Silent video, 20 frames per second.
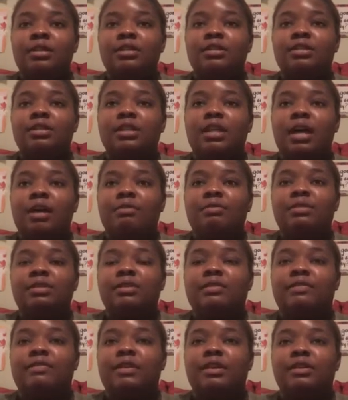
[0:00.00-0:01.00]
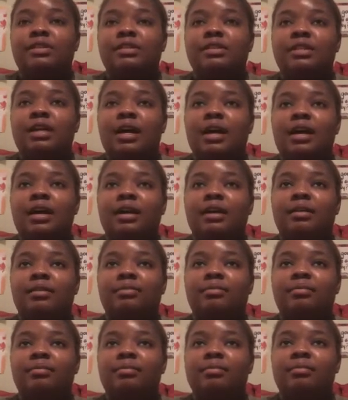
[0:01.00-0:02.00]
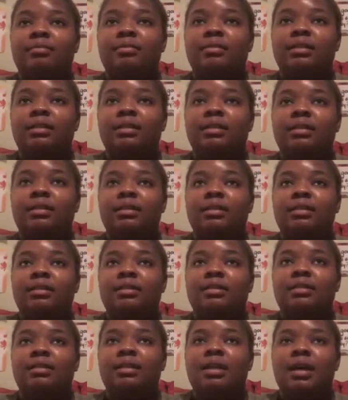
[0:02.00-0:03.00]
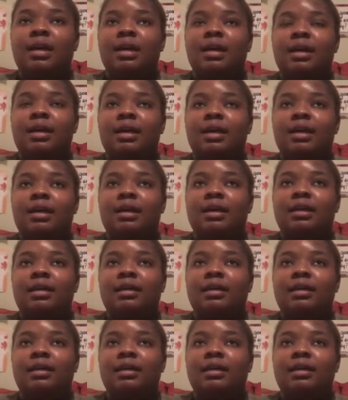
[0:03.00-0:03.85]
So that was the first time that